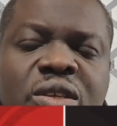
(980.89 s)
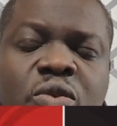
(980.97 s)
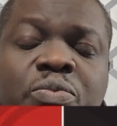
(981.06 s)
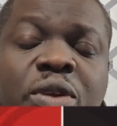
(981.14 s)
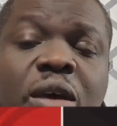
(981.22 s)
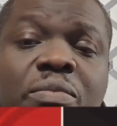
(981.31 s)

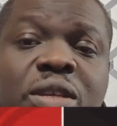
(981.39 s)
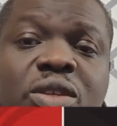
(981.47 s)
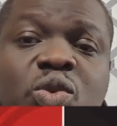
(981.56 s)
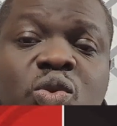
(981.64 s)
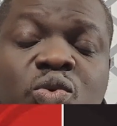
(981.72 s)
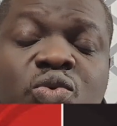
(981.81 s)
They'll probably
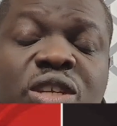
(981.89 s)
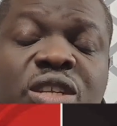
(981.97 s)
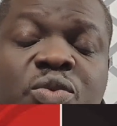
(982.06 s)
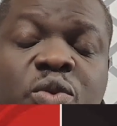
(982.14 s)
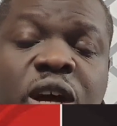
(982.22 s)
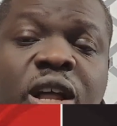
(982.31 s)
do
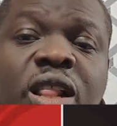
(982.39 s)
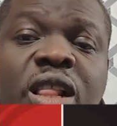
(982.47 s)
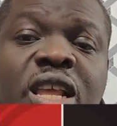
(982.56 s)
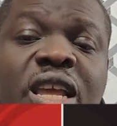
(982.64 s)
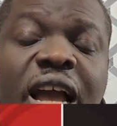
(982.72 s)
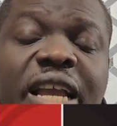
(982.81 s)
really well
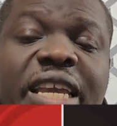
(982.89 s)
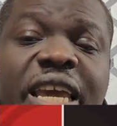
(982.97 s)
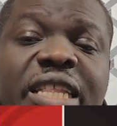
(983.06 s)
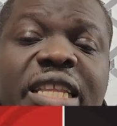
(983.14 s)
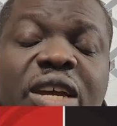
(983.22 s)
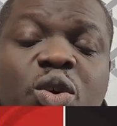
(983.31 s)
and
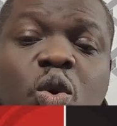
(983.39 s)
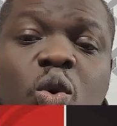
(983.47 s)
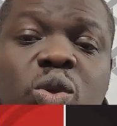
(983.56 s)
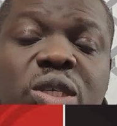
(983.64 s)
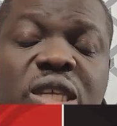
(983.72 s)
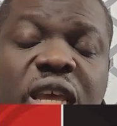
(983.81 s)
get their
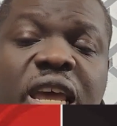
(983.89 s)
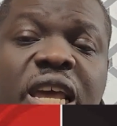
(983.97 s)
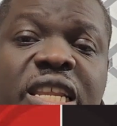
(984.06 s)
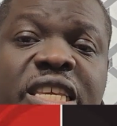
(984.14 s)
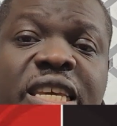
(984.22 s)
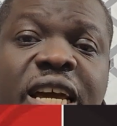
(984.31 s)
goals
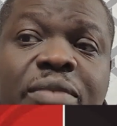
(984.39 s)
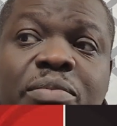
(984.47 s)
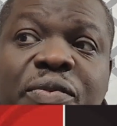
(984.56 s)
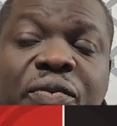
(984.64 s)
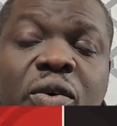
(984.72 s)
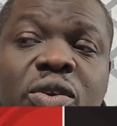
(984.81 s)
early, and
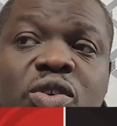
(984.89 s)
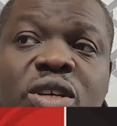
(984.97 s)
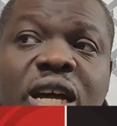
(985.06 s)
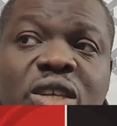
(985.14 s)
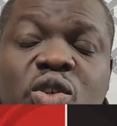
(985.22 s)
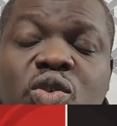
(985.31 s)
before
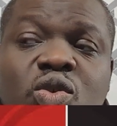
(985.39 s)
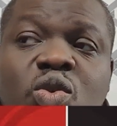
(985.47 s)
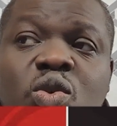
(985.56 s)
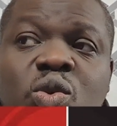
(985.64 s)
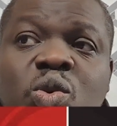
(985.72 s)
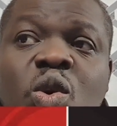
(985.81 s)
Newcastle
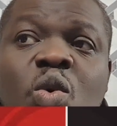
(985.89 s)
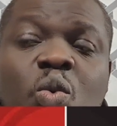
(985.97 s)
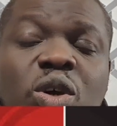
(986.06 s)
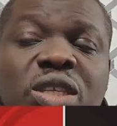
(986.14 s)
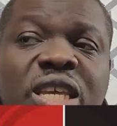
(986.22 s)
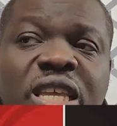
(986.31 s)
knows
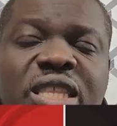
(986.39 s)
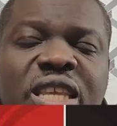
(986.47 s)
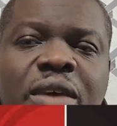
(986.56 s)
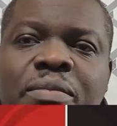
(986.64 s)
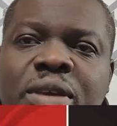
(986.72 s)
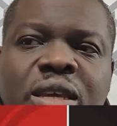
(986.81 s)
what hit
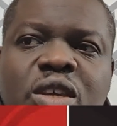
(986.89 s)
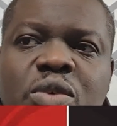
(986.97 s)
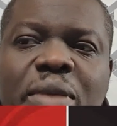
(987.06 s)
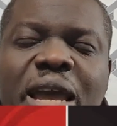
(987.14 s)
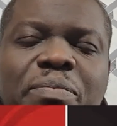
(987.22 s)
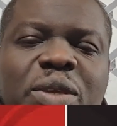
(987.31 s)
them, it
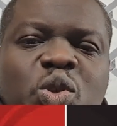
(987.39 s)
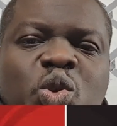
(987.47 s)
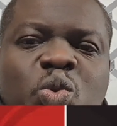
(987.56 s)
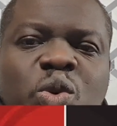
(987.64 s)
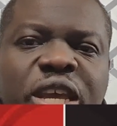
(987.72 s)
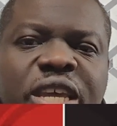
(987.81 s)
might be
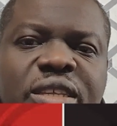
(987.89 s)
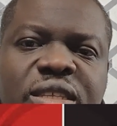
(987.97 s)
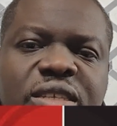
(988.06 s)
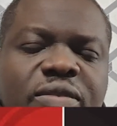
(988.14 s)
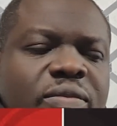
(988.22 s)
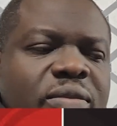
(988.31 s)
too late.